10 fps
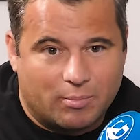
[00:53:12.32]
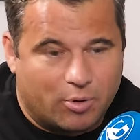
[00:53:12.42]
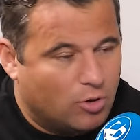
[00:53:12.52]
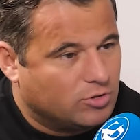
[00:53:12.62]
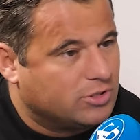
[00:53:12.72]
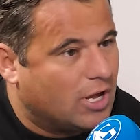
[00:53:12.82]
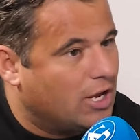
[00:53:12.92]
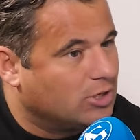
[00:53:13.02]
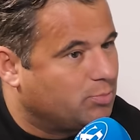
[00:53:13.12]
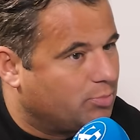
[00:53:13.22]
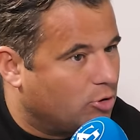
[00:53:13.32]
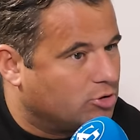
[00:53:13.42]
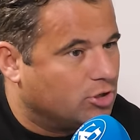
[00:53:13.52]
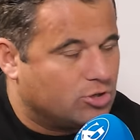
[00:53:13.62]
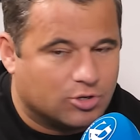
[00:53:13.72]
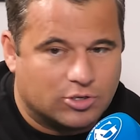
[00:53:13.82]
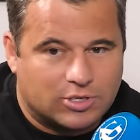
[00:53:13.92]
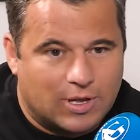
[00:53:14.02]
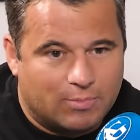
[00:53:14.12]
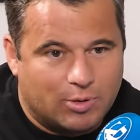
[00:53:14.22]
porn stars, prostitutes.
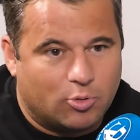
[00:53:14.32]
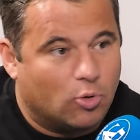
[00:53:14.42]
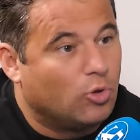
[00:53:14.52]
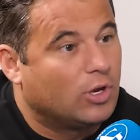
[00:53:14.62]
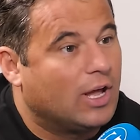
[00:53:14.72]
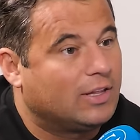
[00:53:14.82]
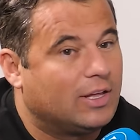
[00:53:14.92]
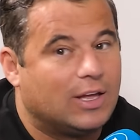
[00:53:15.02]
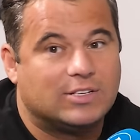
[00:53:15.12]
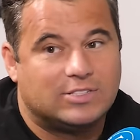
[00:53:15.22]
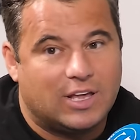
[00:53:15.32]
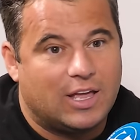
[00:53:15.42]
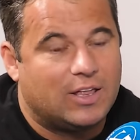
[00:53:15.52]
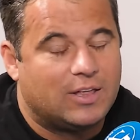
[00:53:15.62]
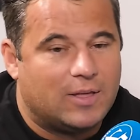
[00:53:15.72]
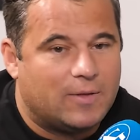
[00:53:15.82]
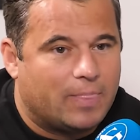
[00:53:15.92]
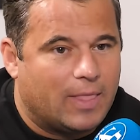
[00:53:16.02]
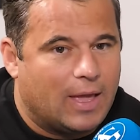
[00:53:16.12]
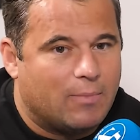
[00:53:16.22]
People look at it as, yeah,
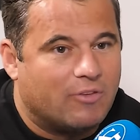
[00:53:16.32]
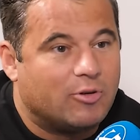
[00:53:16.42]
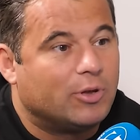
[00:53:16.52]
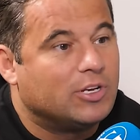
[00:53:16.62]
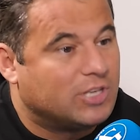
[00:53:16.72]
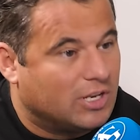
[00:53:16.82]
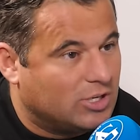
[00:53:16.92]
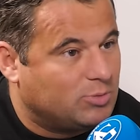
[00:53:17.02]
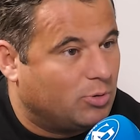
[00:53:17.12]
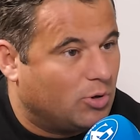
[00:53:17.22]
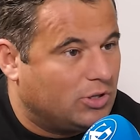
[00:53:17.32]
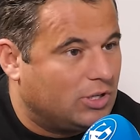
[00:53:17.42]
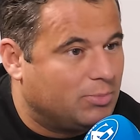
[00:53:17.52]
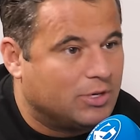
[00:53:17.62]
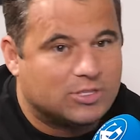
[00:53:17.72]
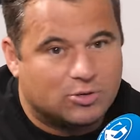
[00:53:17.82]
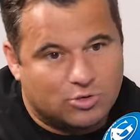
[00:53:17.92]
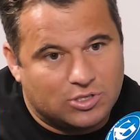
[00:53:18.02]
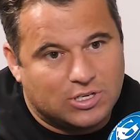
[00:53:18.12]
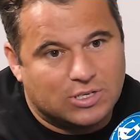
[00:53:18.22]
um, everybody's getting exploited because I know
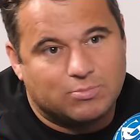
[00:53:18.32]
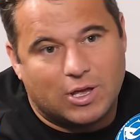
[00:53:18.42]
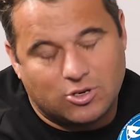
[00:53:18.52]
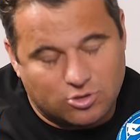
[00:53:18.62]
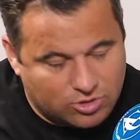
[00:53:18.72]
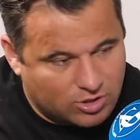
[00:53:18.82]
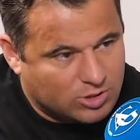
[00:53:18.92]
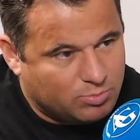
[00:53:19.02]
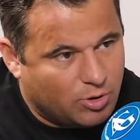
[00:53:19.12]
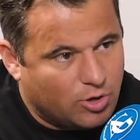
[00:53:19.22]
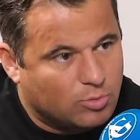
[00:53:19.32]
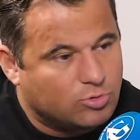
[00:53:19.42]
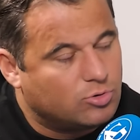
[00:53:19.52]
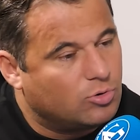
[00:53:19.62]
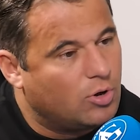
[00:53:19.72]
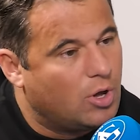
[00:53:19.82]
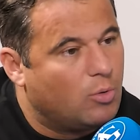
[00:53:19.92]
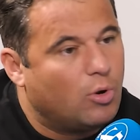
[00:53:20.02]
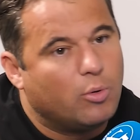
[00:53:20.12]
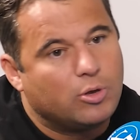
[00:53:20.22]
he says men used to exploit them. So,
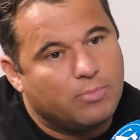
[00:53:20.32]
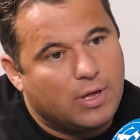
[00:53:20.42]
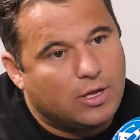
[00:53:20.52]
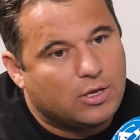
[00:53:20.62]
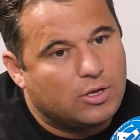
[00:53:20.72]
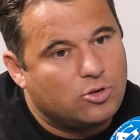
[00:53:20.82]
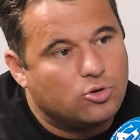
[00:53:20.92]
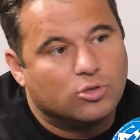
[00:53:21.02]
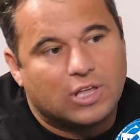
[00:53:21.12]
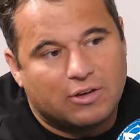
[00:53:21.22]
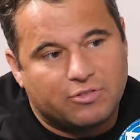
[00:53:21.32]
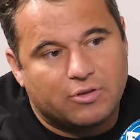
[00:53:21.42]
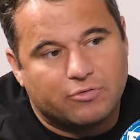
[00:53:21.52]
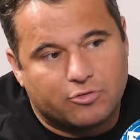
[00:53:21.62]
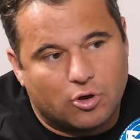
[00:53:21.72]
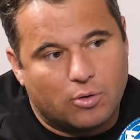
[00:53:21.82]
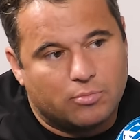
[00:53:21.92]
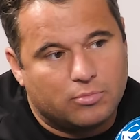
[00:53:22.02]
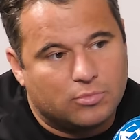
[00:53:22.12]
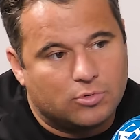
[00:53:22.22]
what would make you different
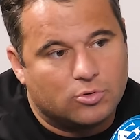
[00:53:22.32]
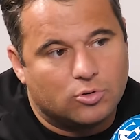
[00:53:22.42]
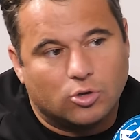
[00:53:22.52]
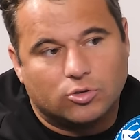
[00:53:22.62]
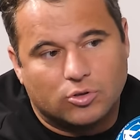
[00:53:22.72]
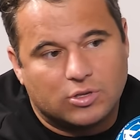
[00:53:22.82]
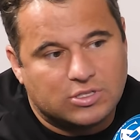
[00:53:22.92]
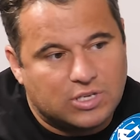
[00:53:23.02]
from not doing the